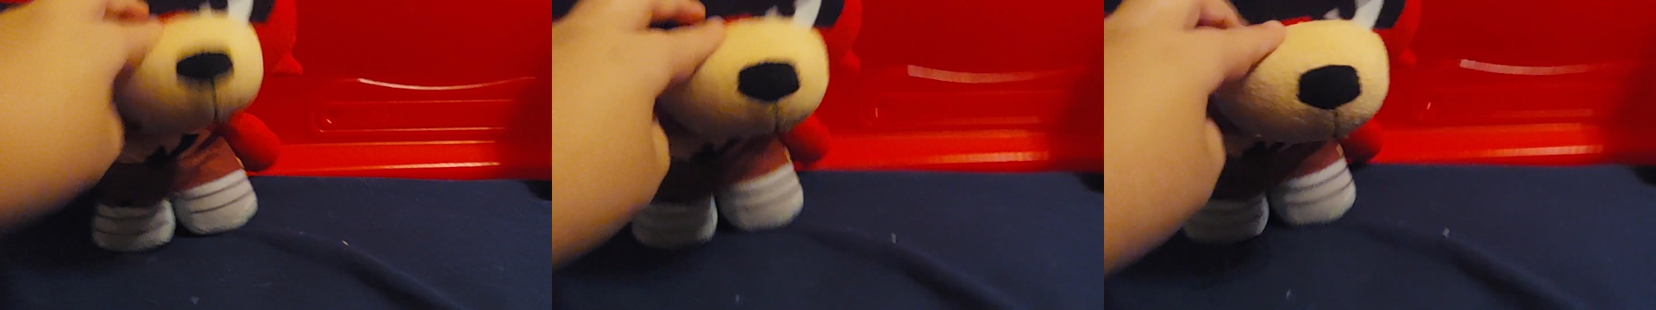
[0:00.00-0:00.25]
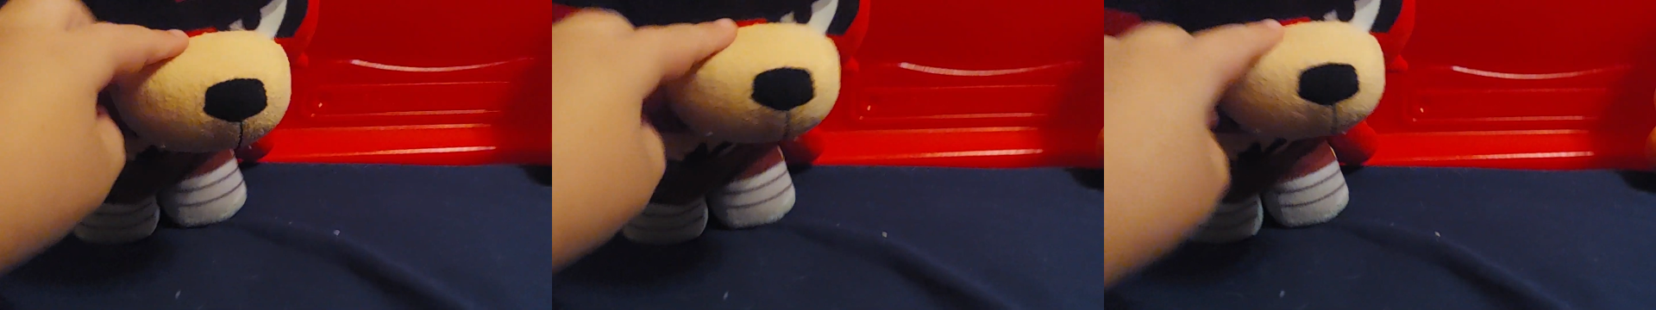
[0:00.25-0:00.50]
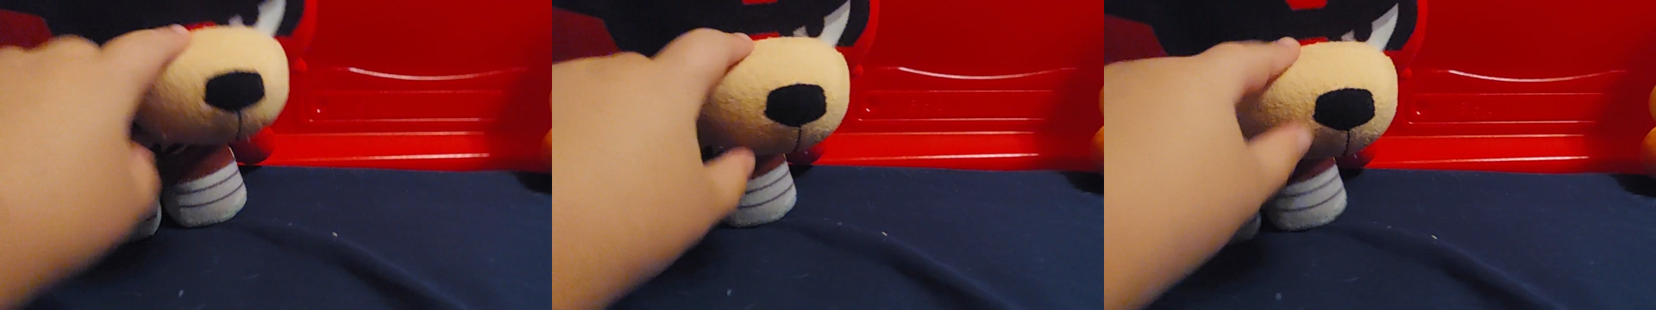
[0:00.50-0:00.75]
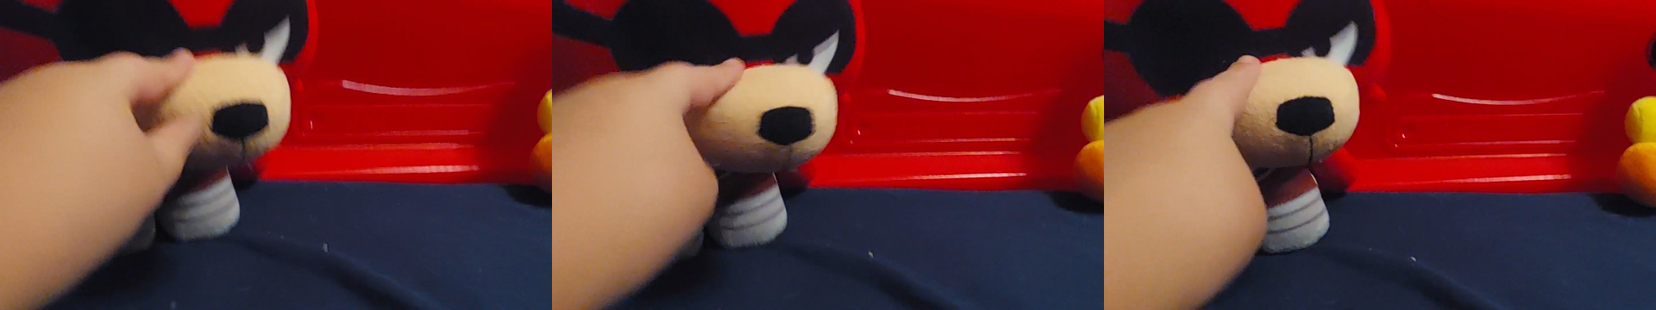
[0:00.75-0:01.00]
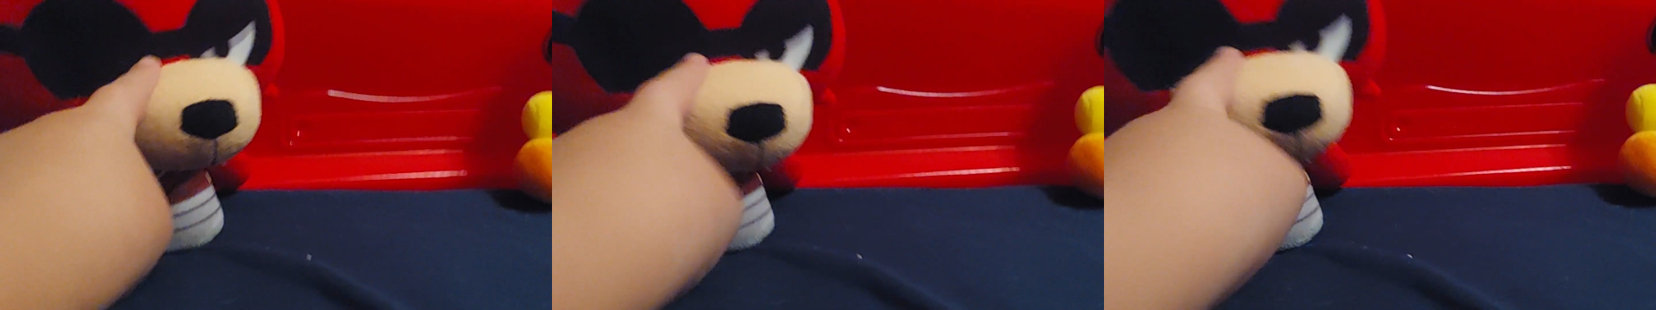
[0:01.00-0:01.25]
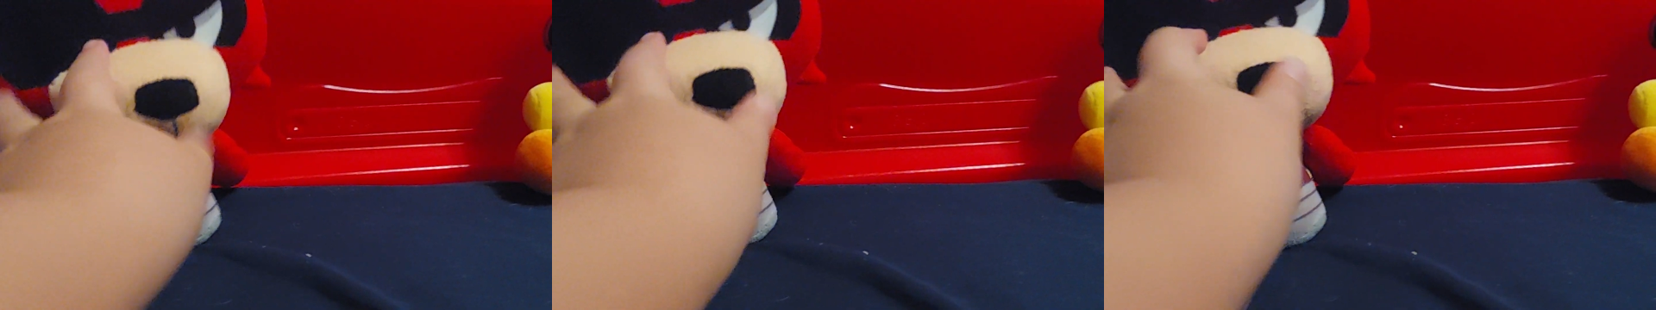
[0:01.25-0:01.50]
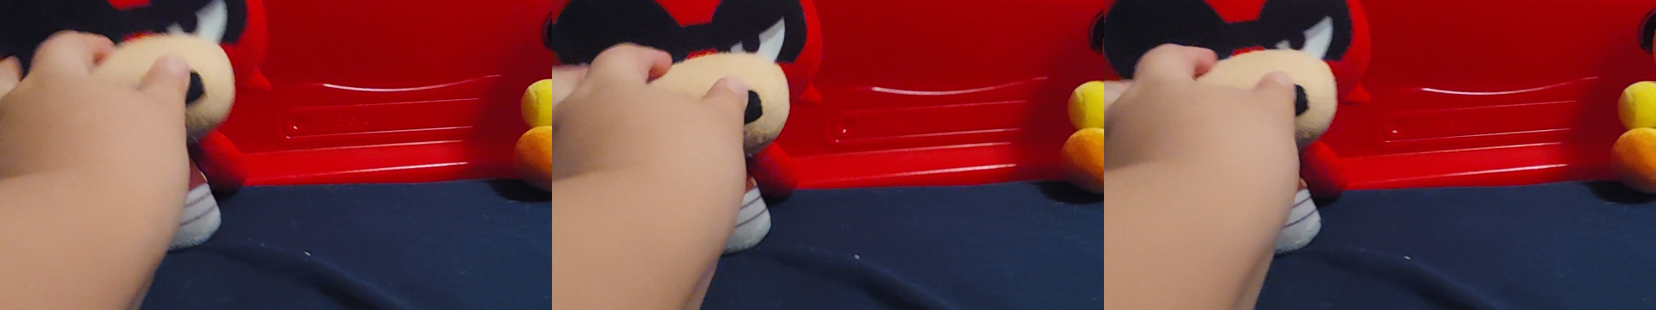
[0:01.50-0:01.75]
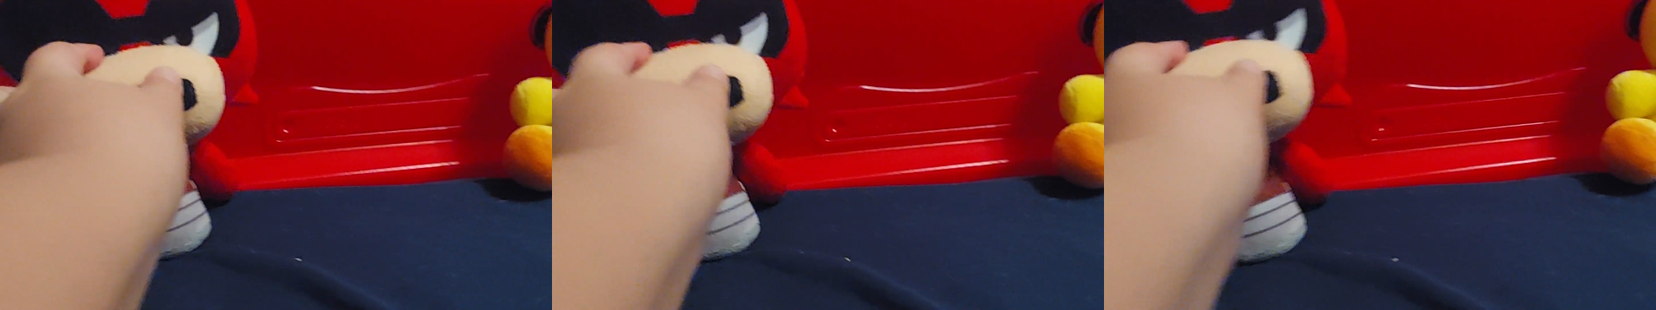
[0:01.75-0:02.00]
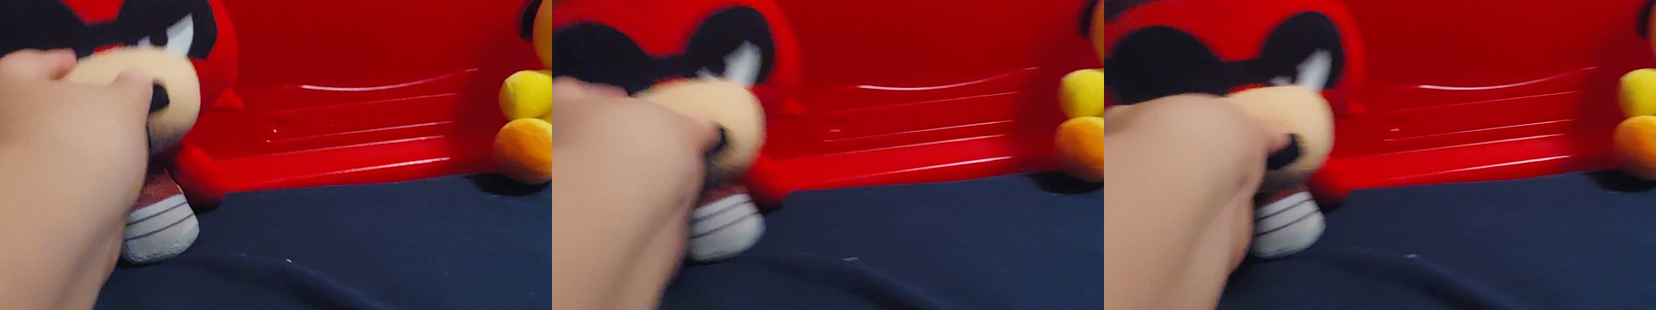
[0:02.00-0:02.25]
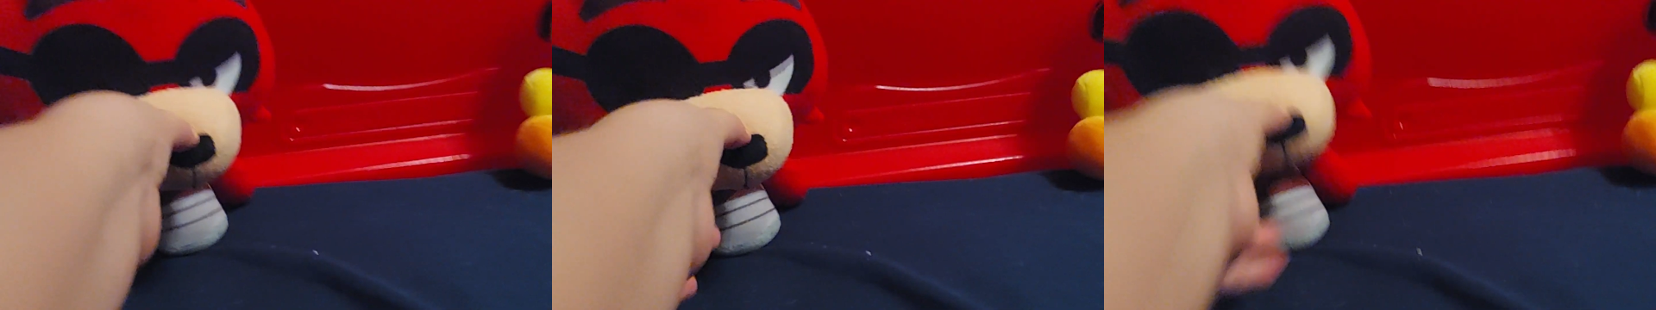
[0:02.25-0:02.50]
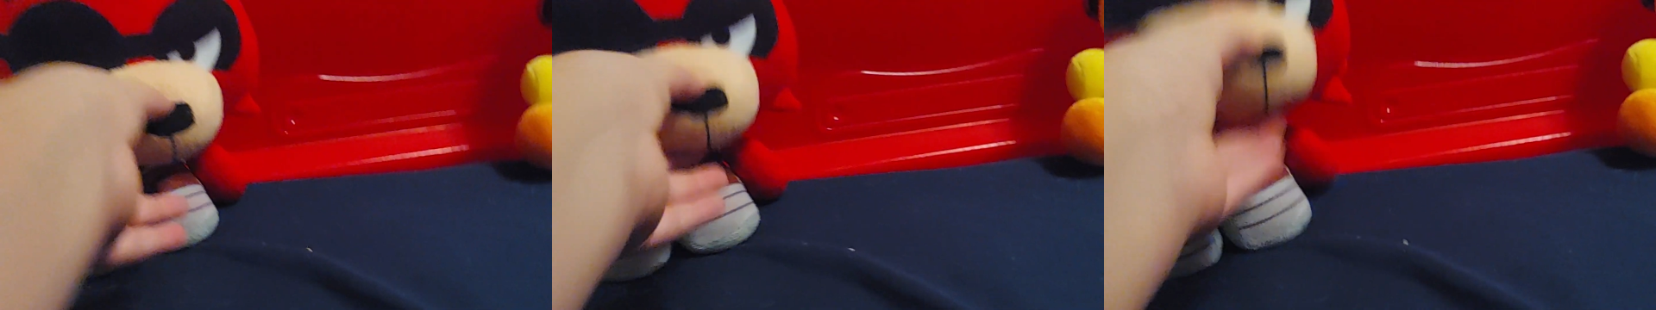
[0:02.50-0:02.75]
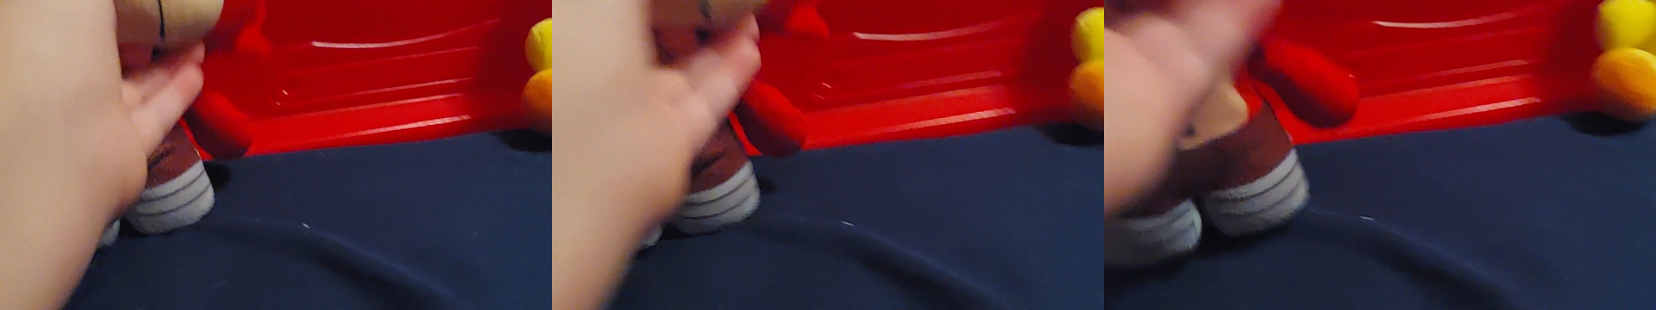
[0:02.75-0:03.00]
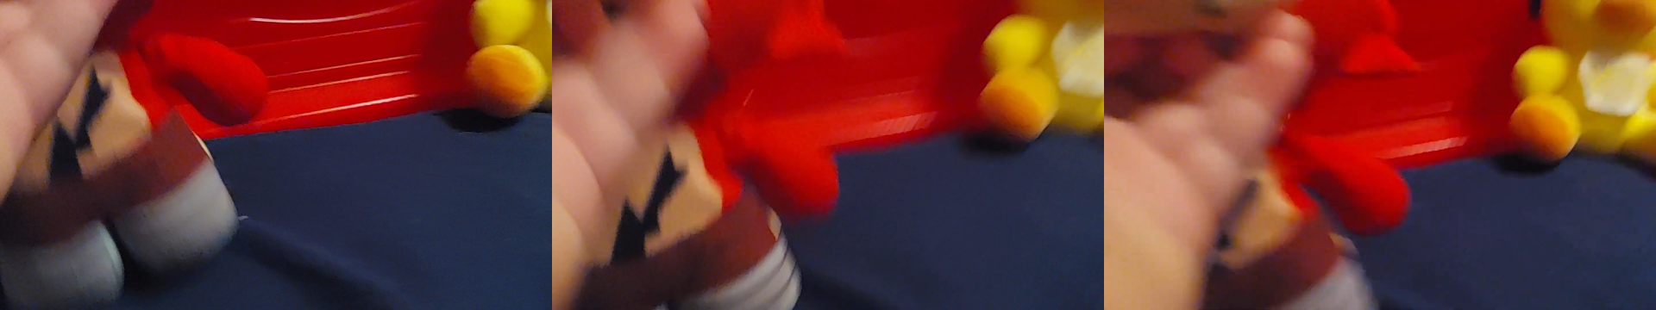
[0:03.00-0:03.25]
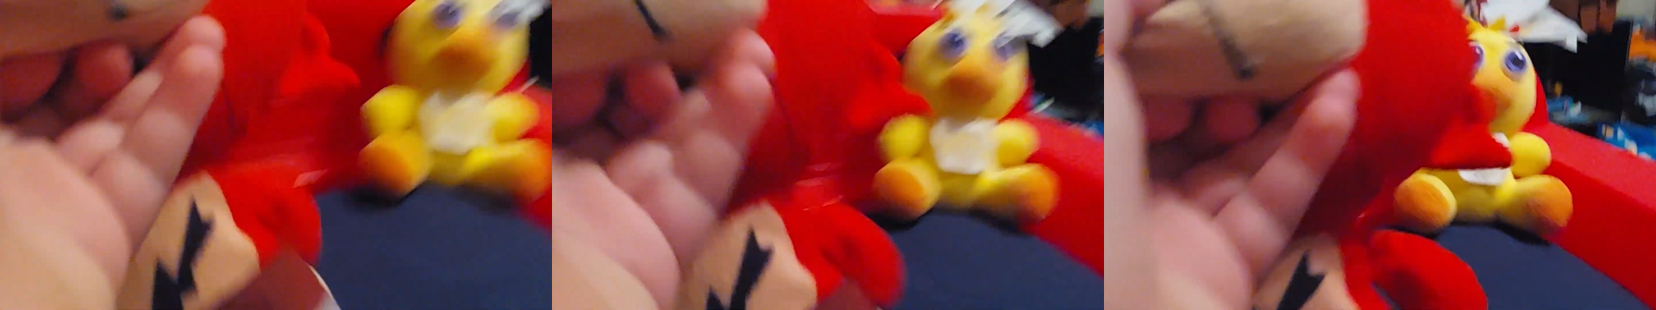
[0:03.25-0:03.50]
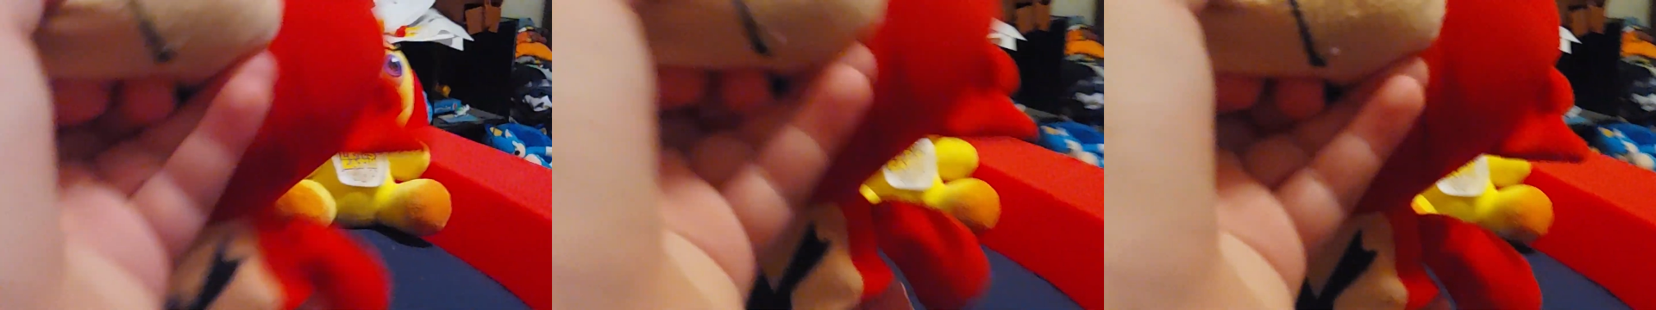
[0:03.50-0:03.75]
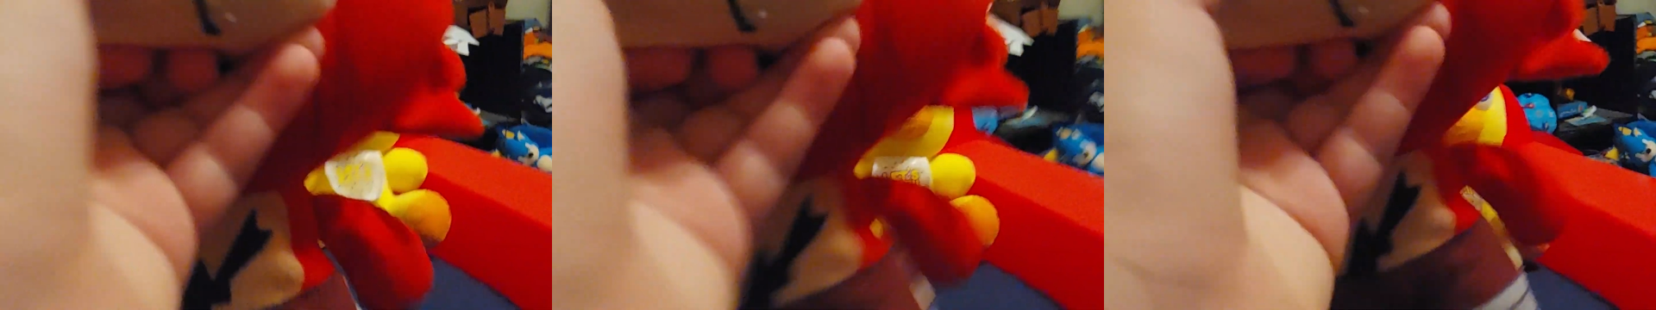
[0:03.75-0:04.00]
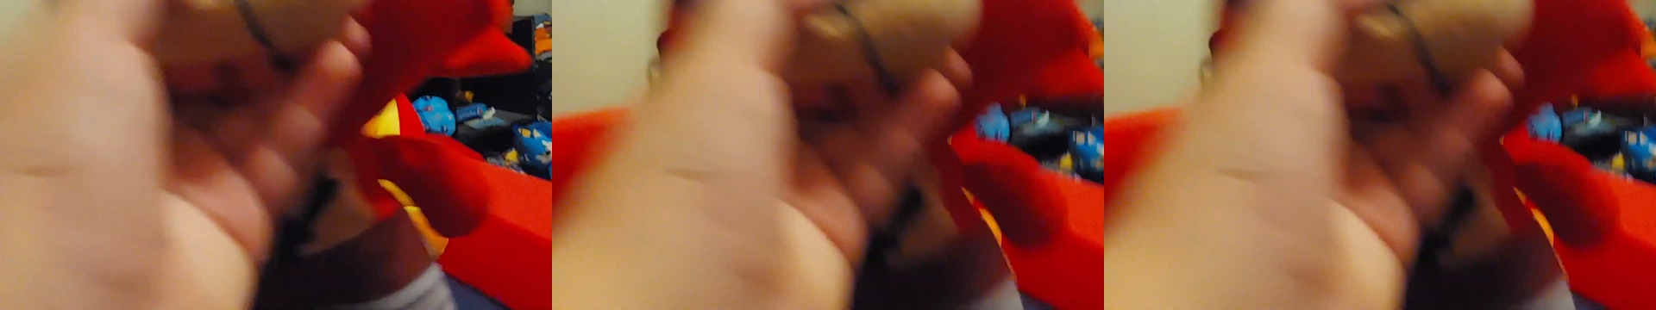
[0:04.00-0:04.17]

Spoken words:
[unreadable: no face in view]